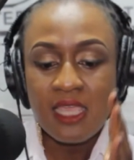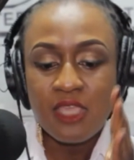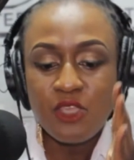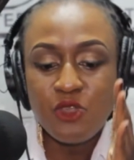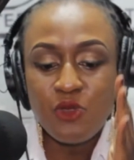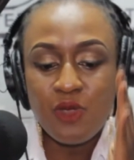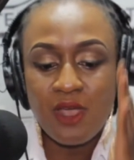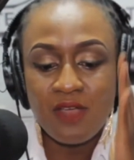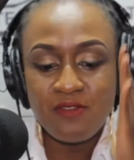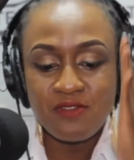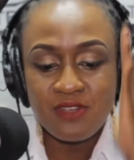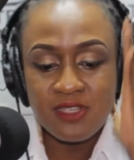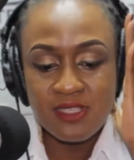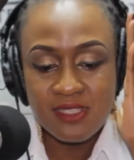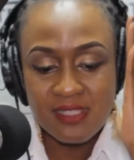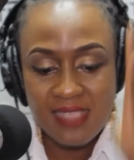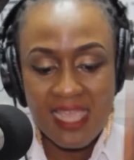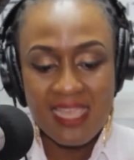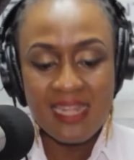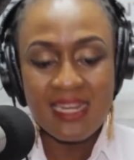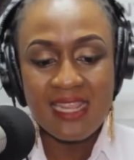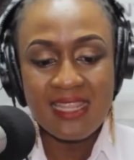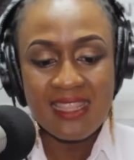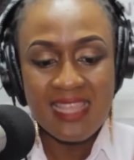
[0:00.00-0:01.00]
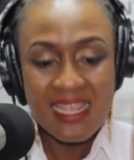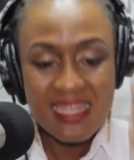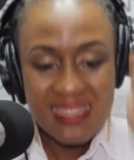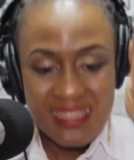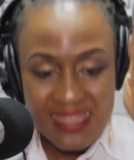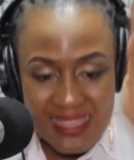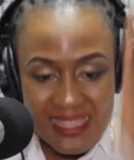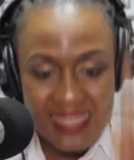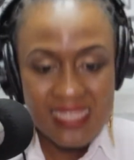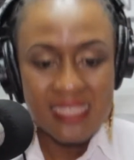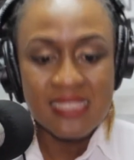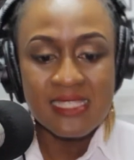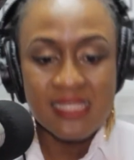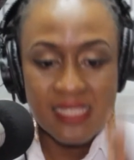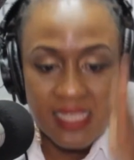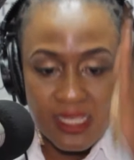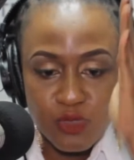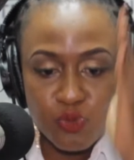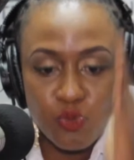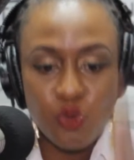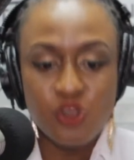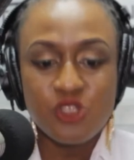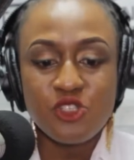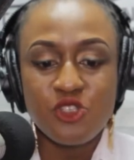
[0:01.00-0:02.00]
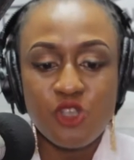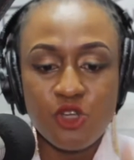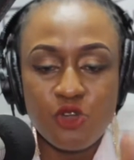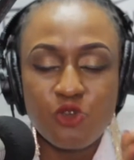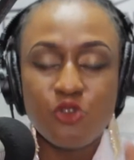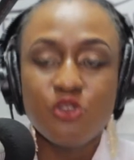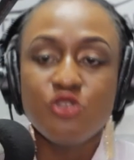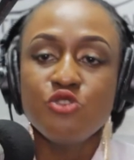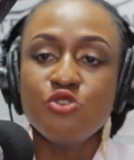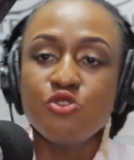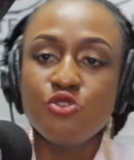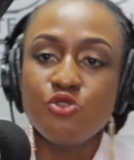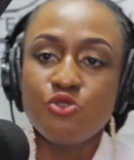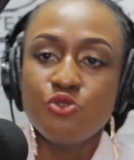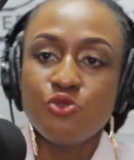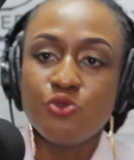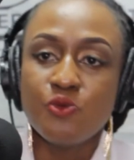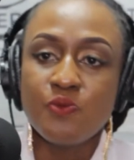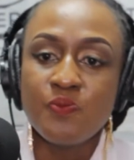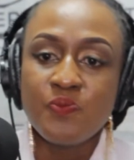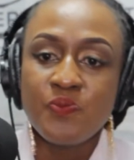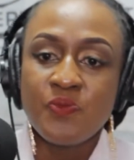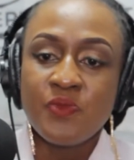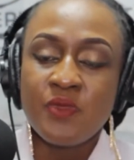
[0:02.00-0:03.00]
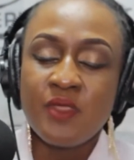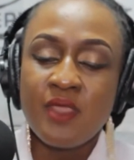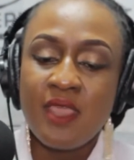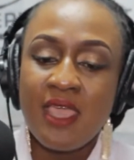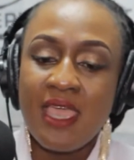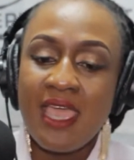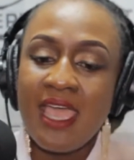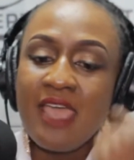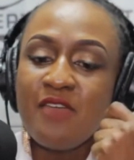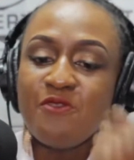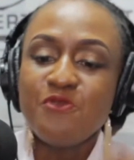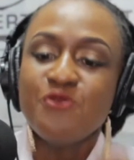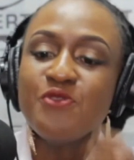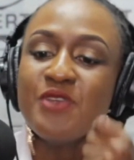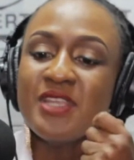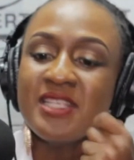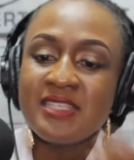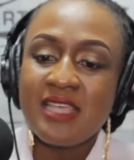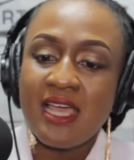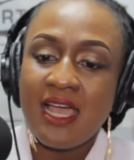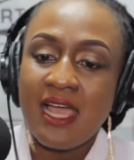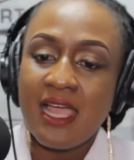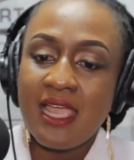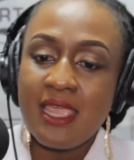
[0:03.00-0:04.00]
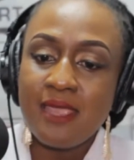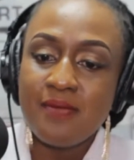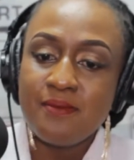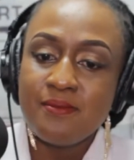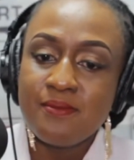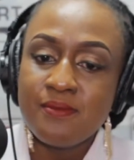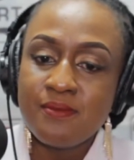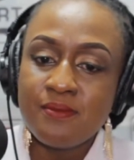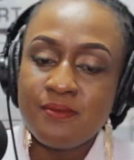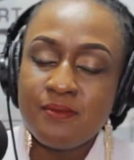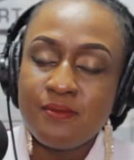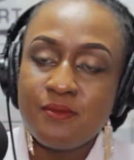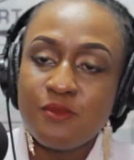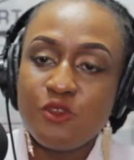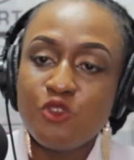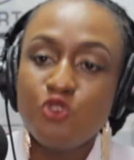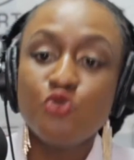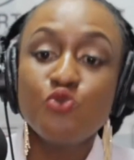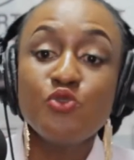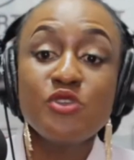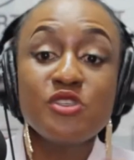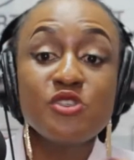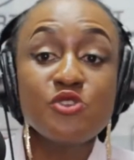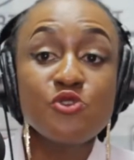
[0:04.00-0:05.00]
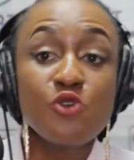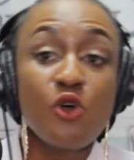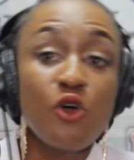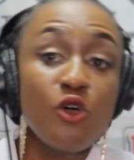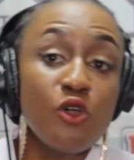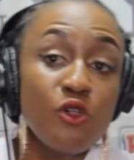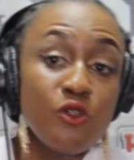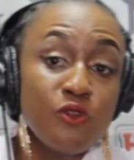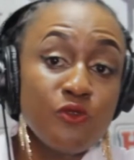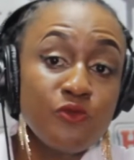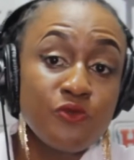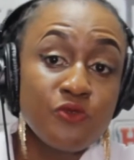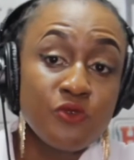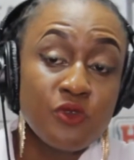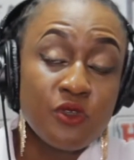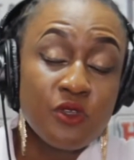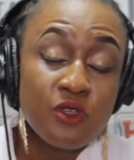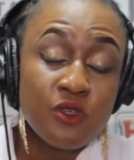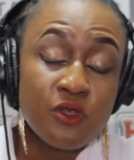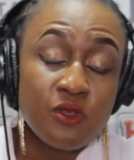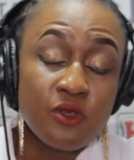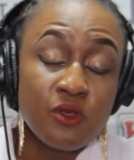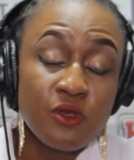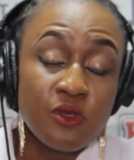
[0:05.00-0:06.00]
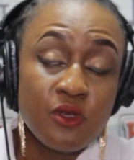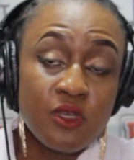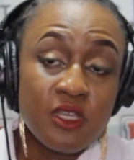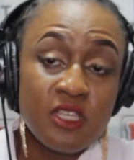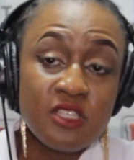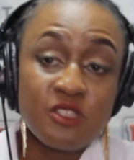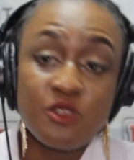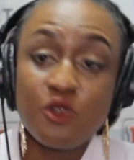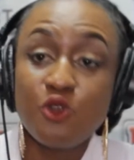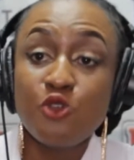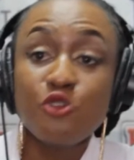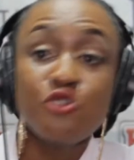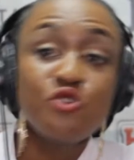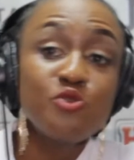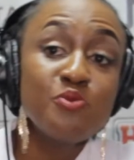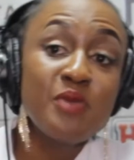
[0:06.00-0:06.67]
You have decided that this is what you're going to do. Every time you resolve is close to